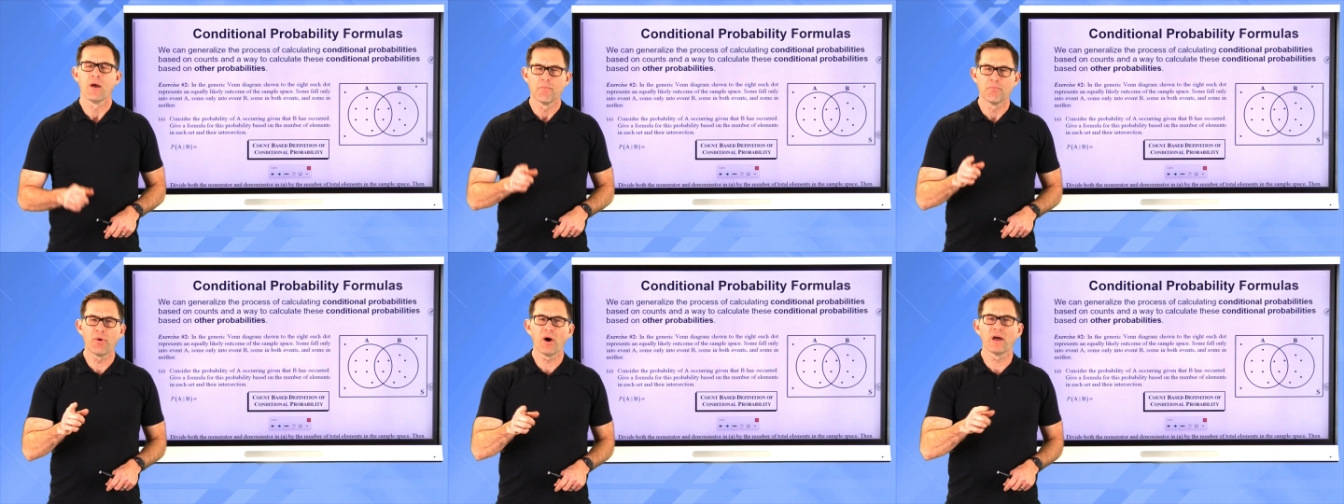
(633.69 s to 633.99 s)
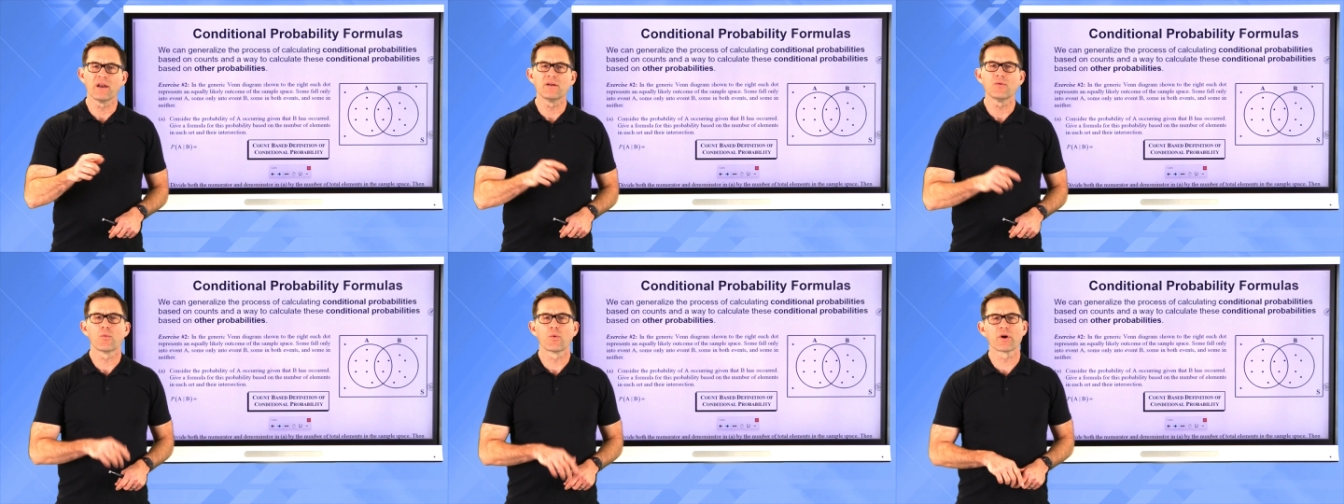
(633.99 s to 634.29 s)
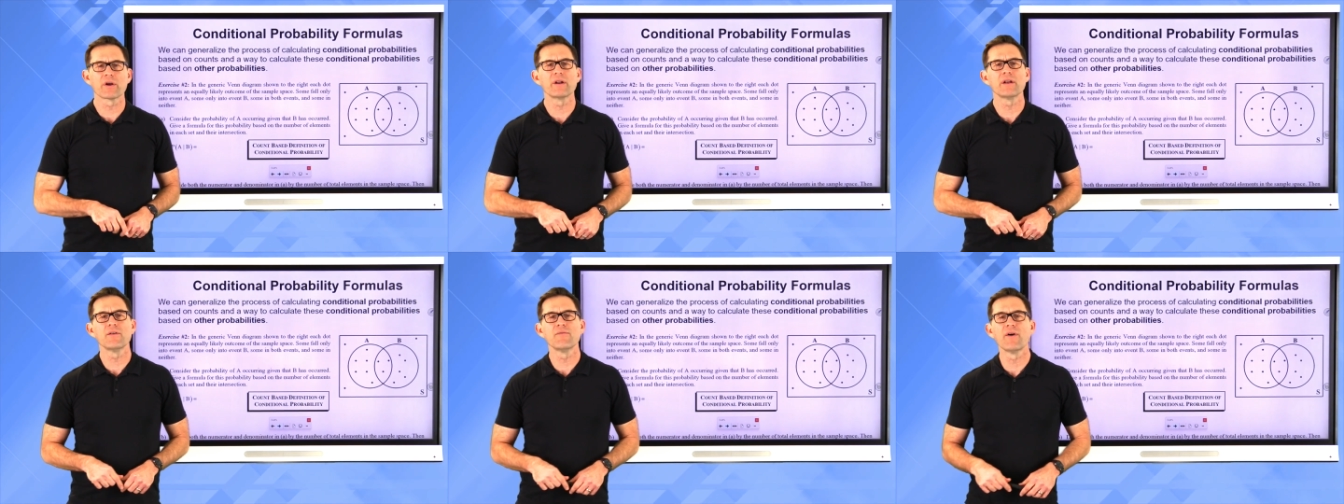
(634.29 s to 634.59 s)
But we're
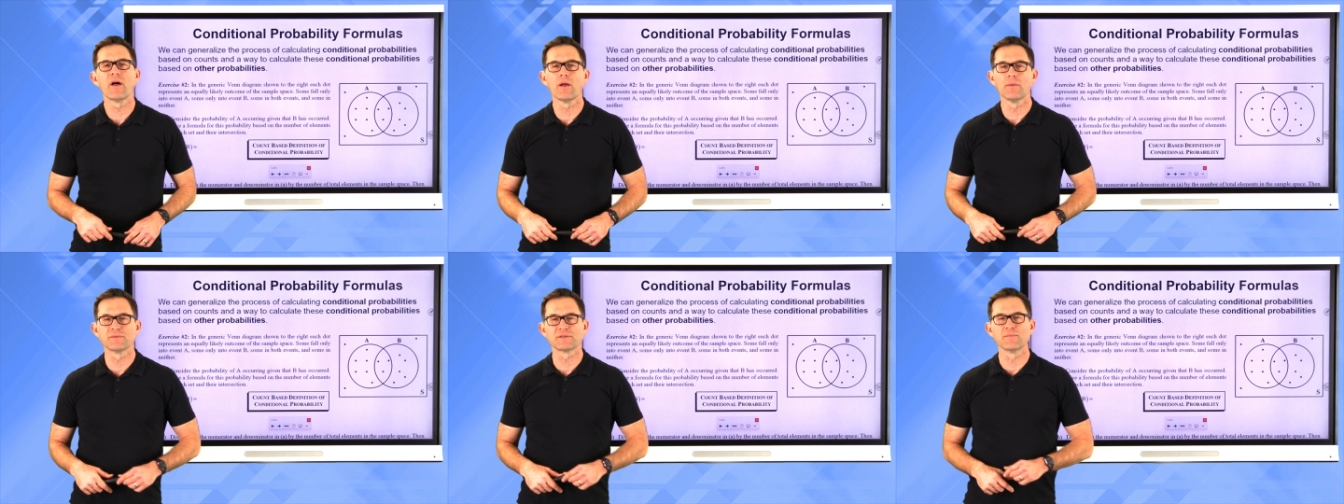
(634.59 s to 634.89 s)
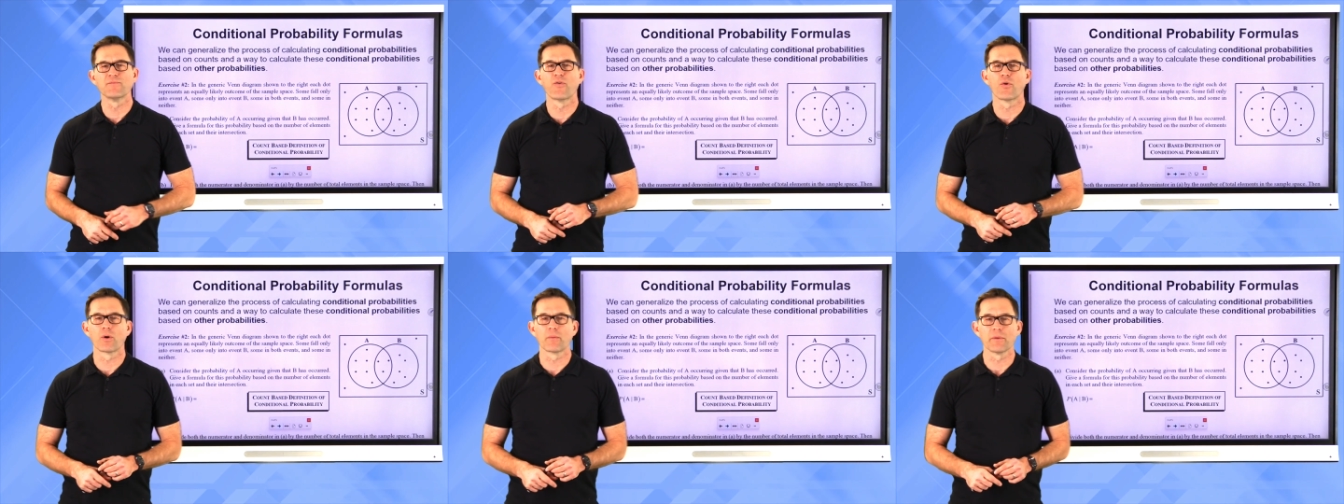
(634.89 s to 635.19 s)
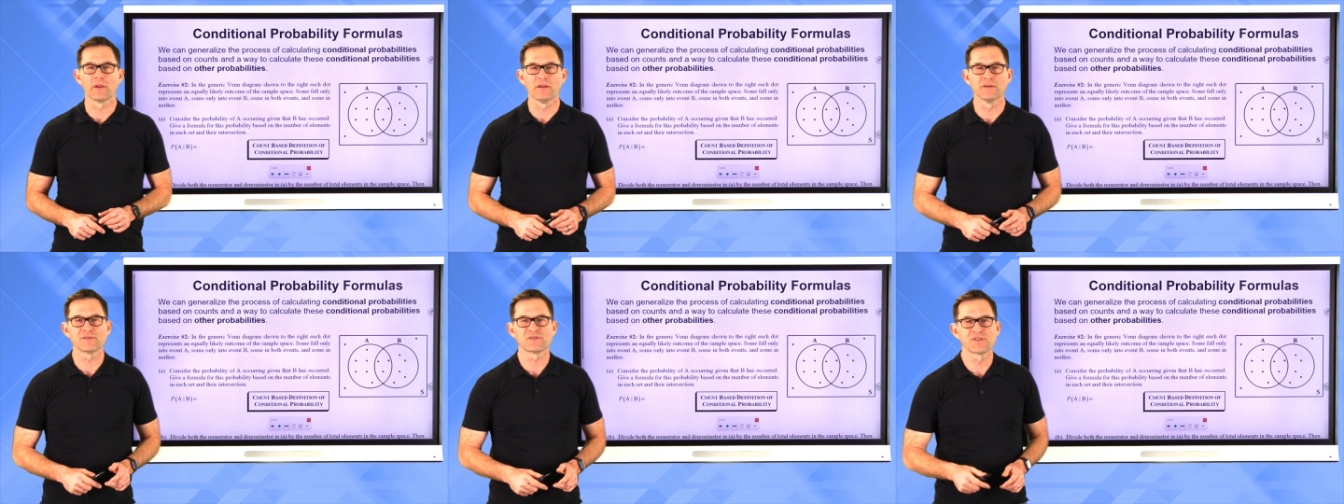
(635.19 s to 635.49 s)
going to develop some
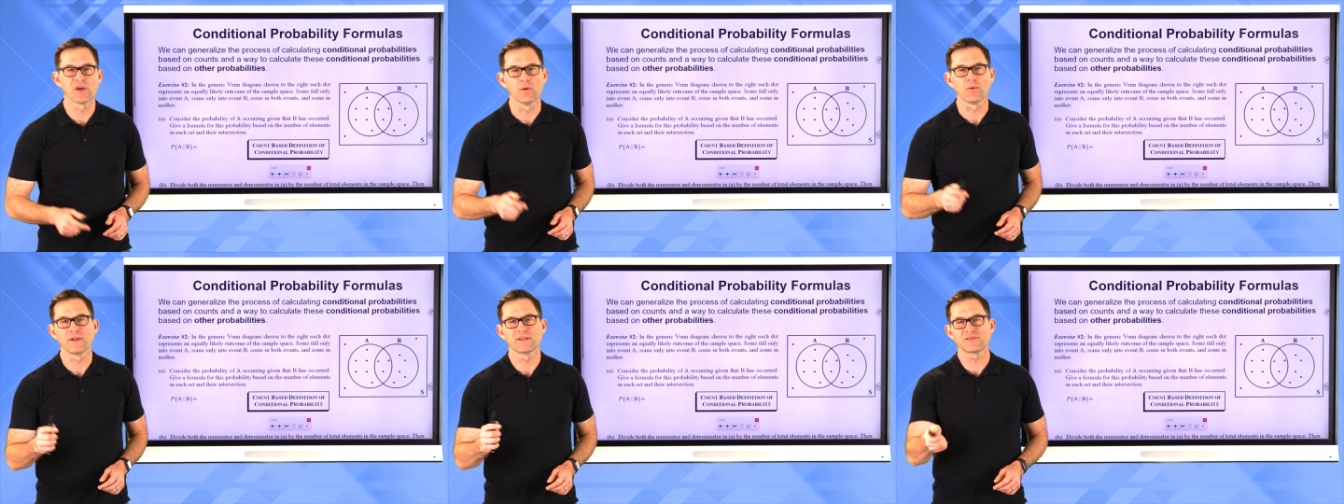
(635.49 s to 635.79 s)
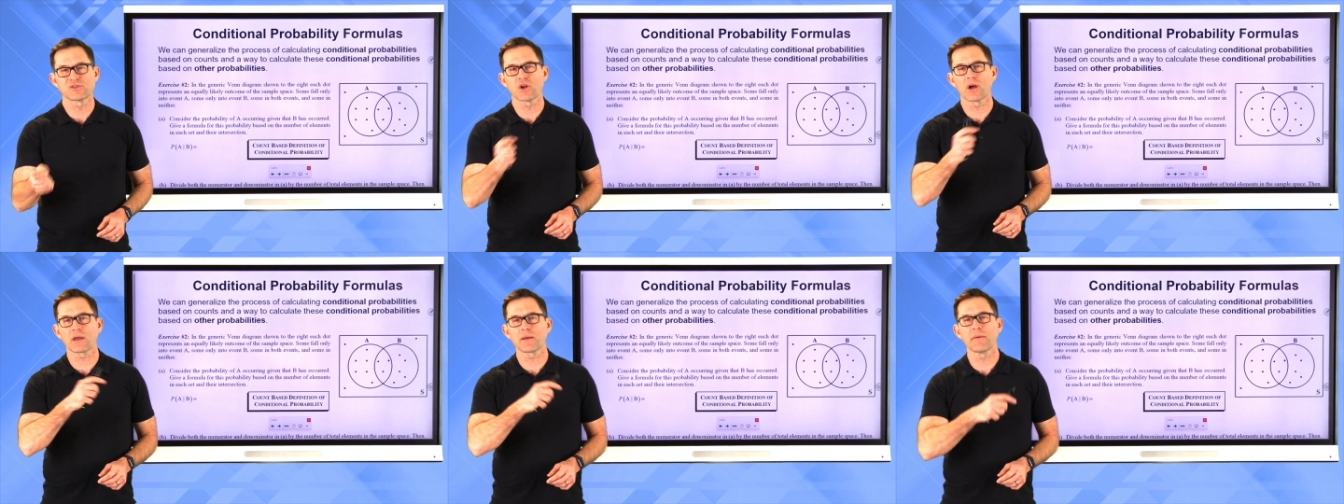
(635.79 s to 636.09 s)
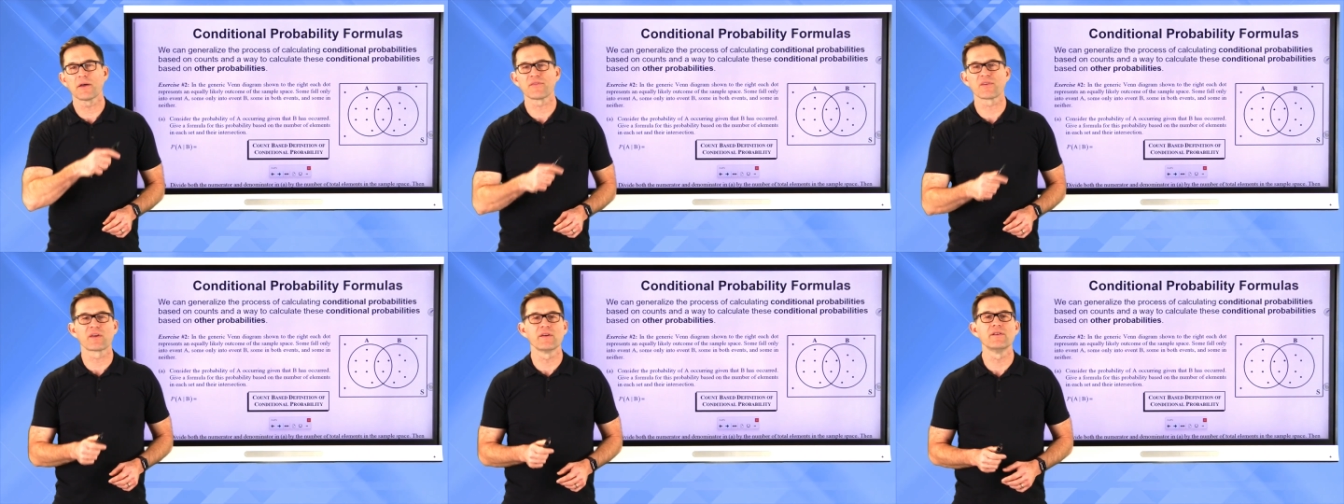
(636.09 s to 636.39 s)
formulas. So let's talk
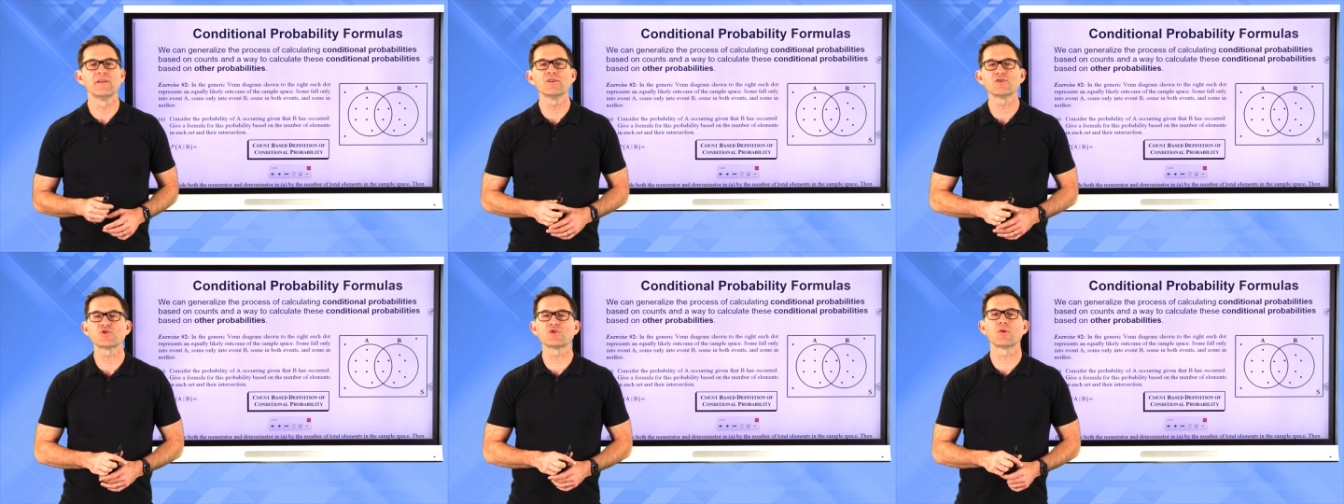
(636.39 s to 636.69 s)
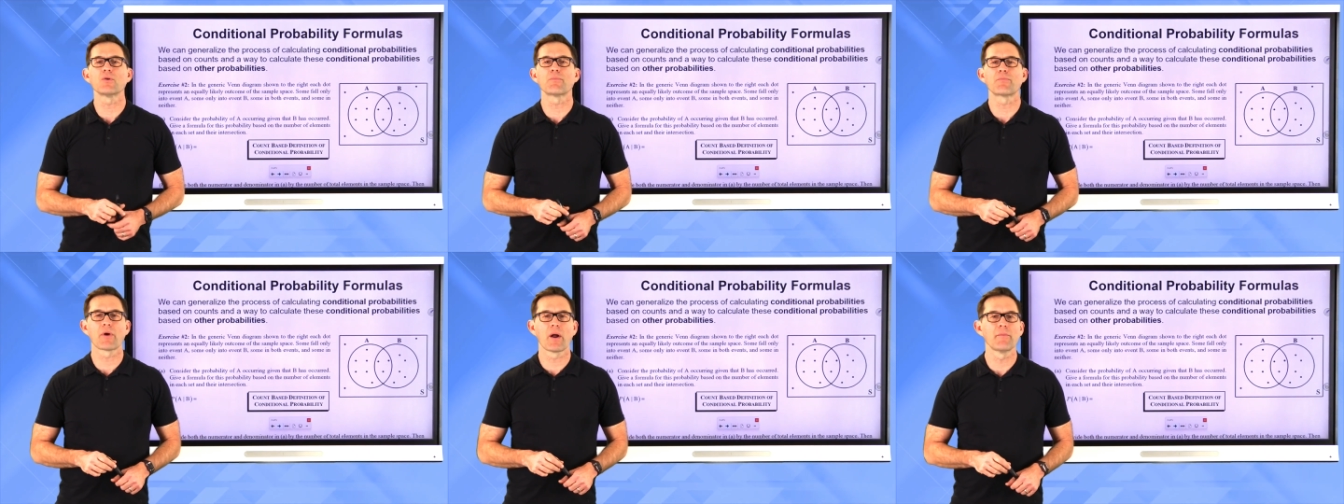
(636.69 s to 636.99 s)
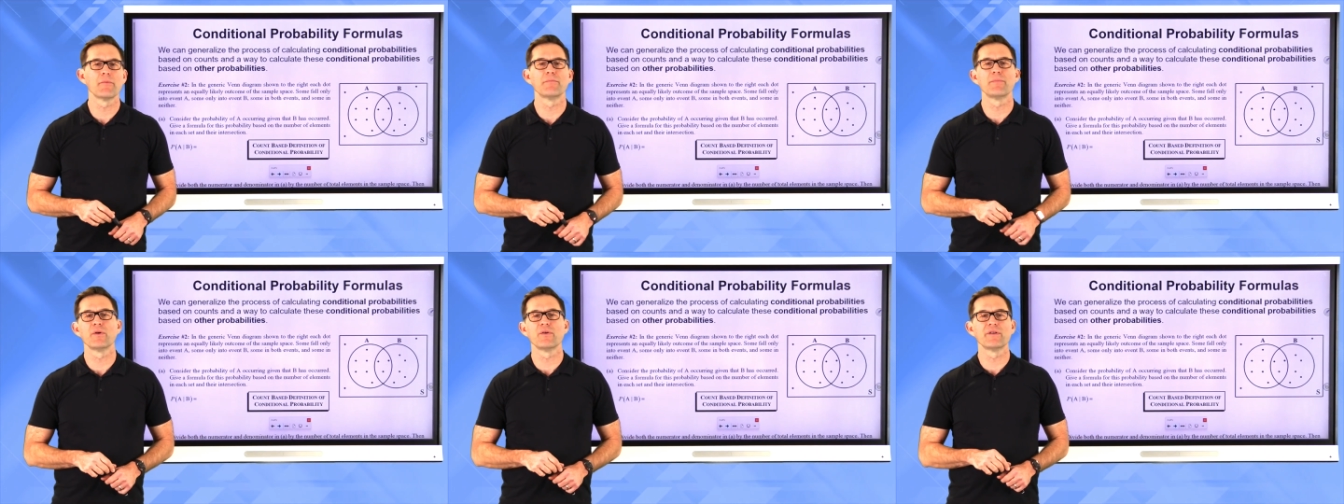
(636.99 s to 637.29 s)
about the conditional
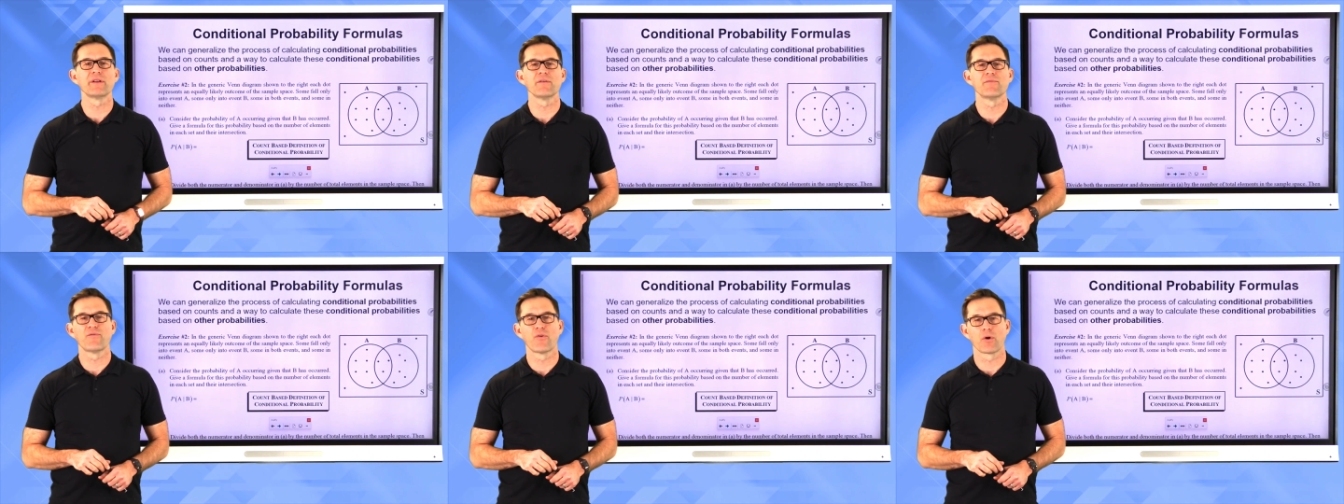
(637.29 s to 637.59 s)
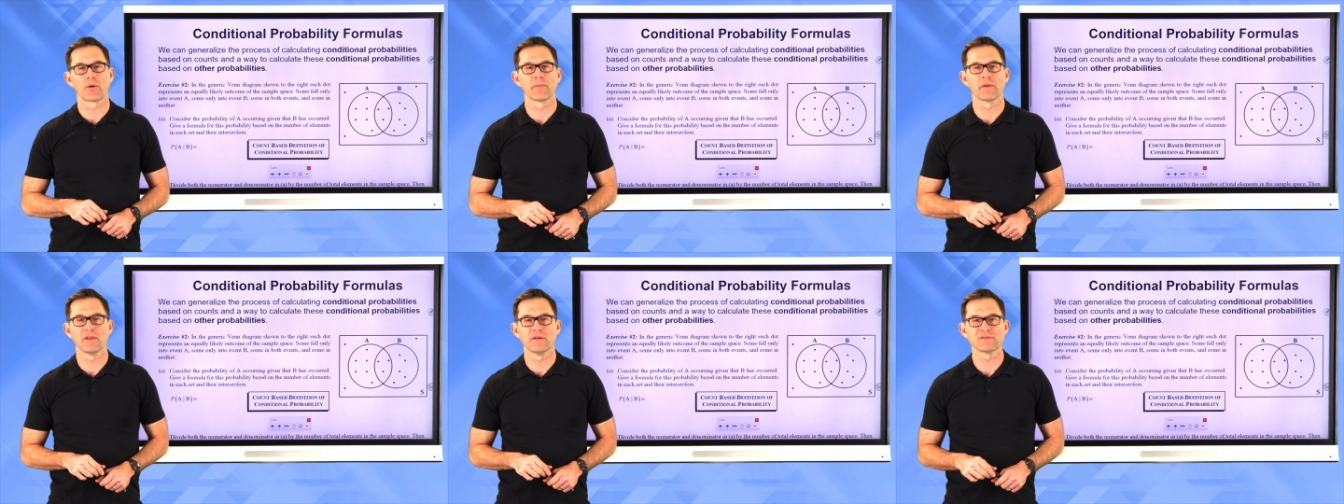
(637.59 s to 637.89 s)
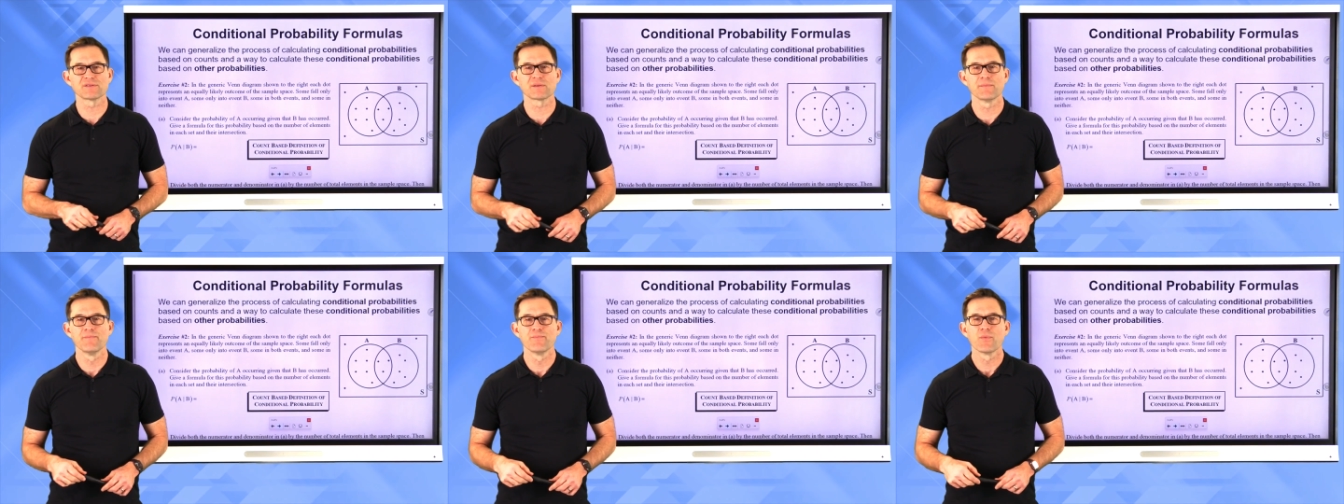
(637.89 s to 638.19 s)
probability
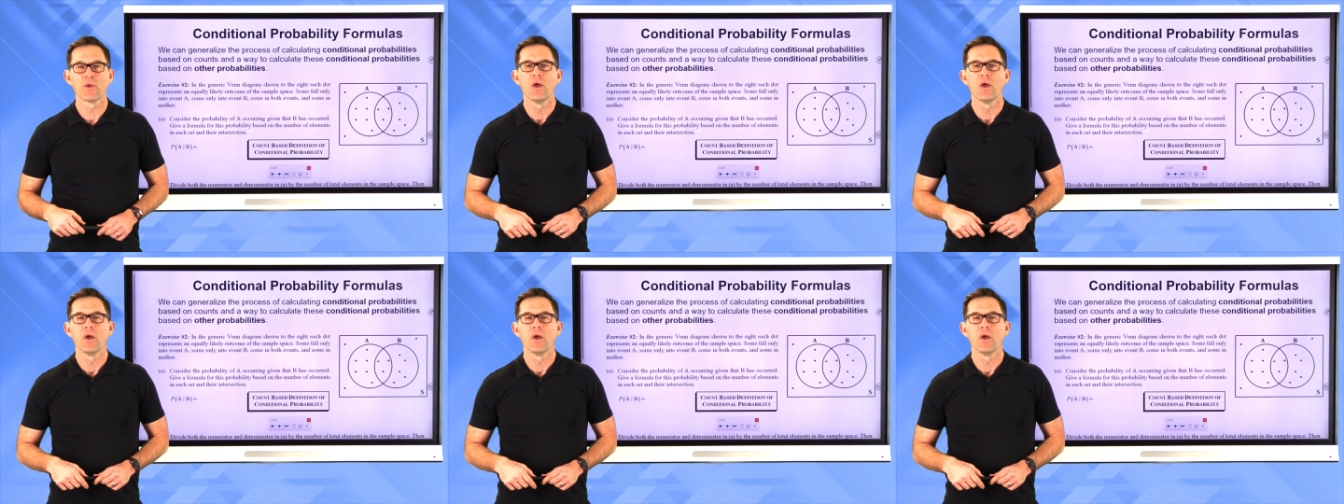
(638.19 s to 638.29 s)
formulas.